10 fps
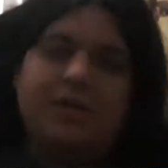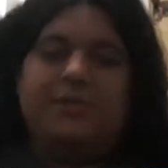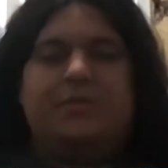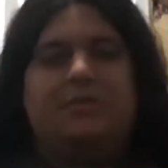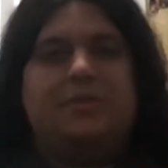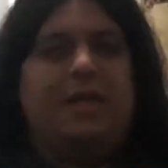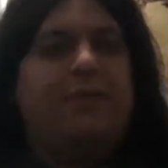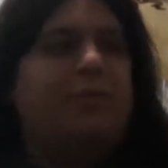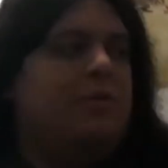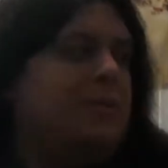So today
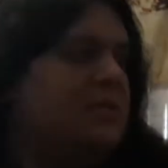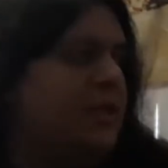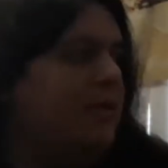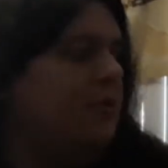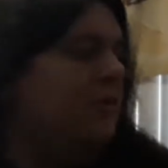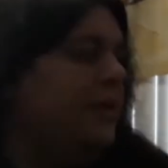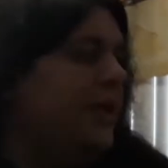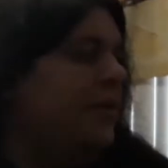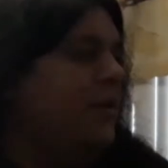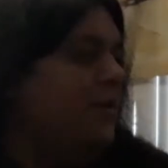we're going to be taking a look
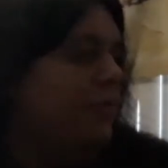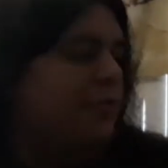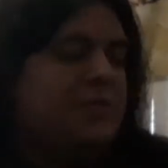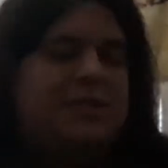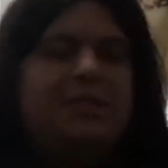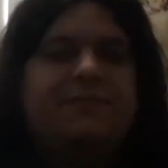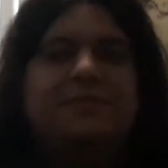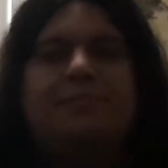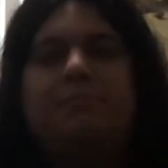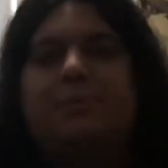at 13 of
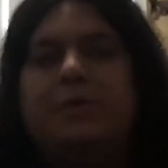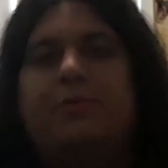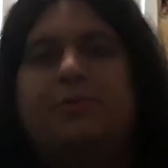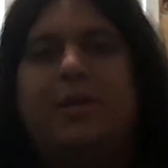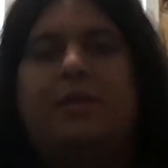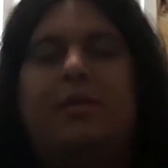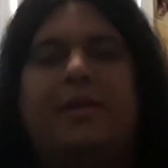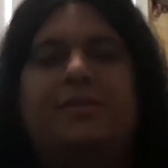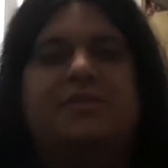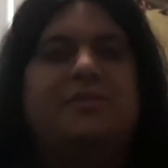some Blu-ray
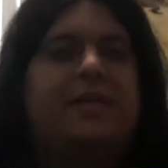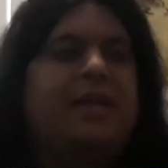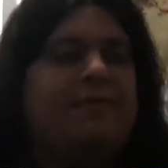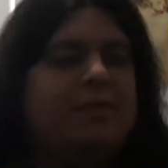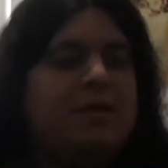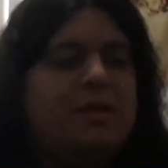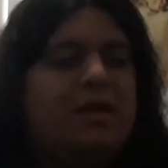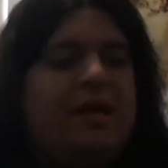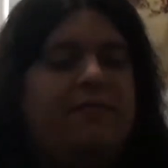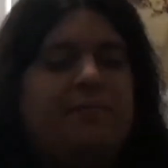collections I have.
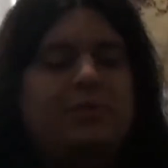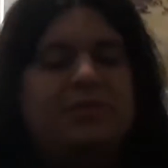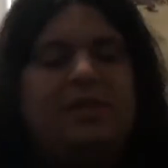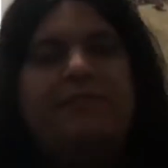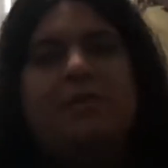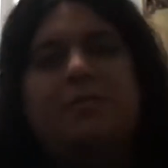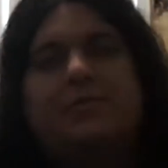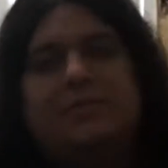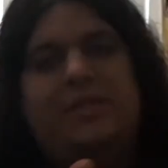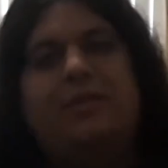I have mostly of uh,
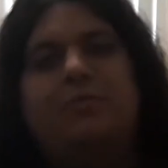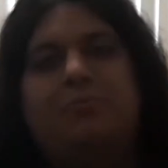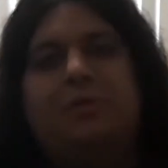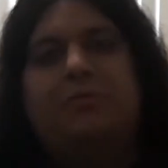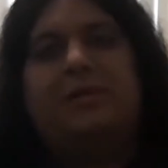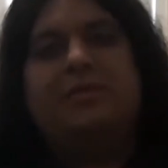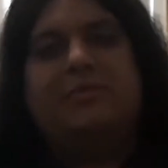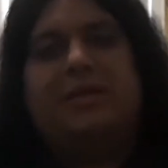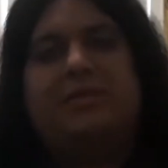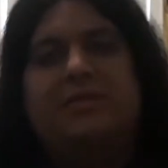standard Blu-rays
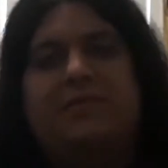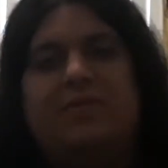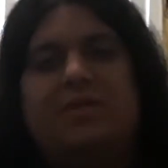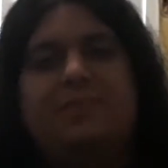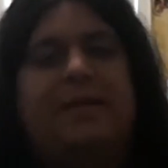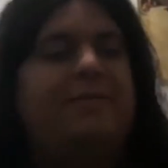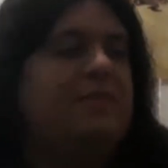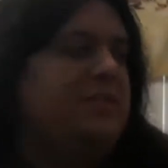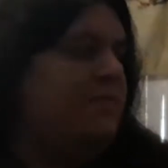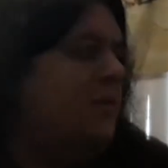without the DVDs, but I have the
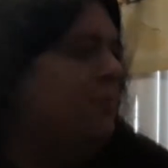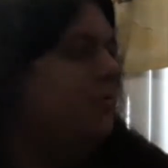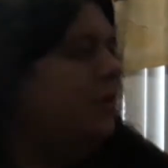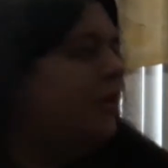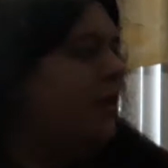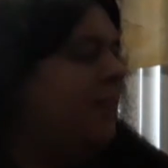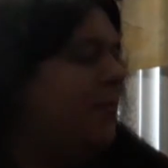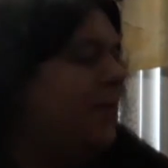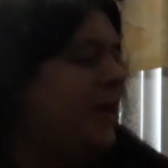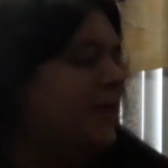DVD Blu-ray combo
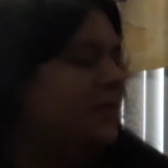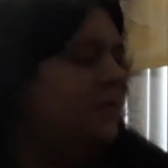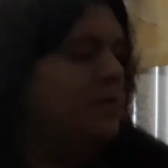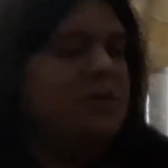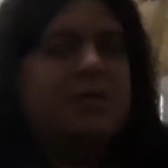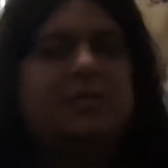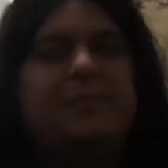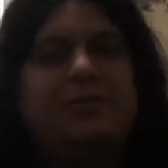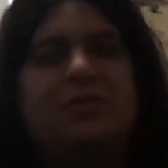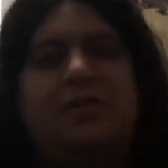packs
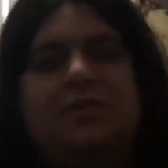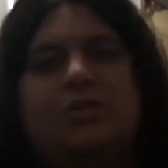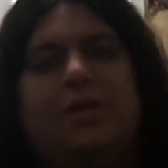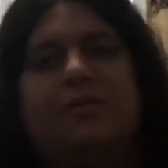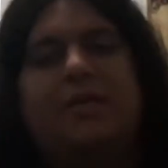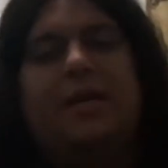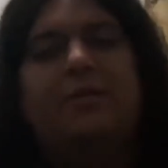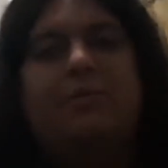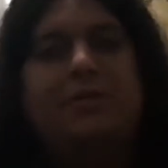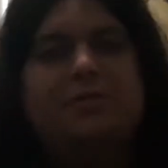especially in the genre
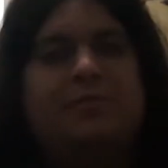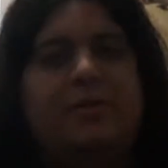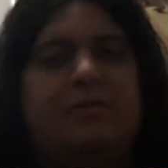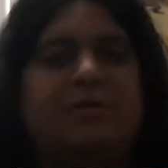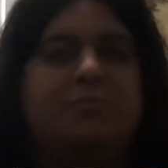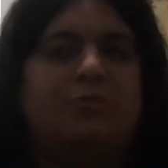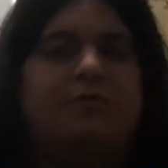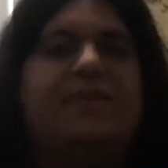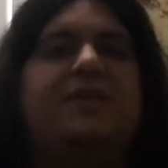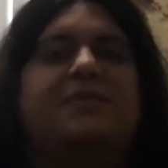categories, whether it's
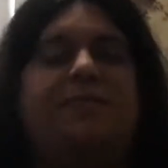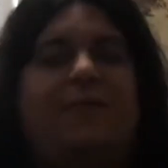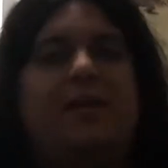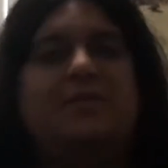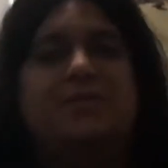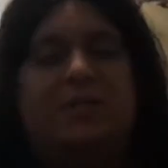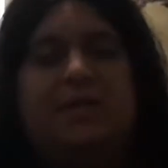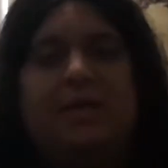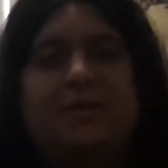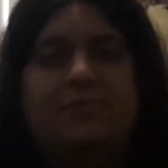movies,
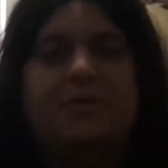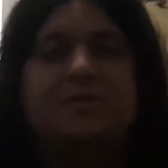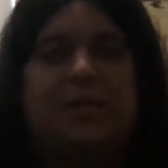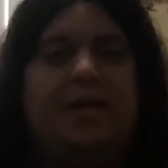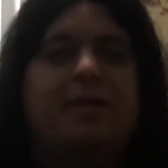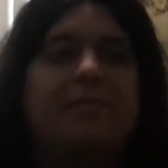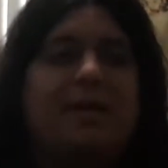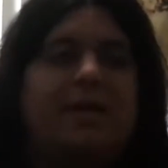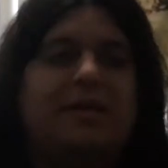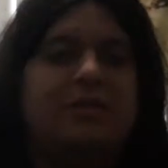fantasy, as well as anime
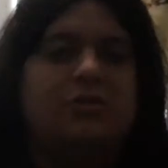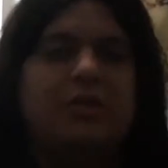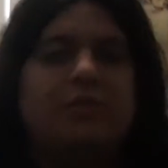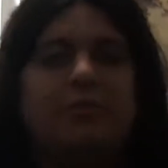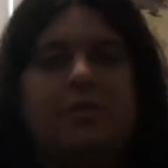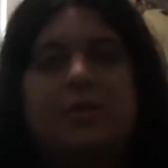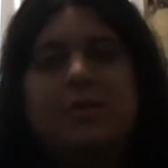in general.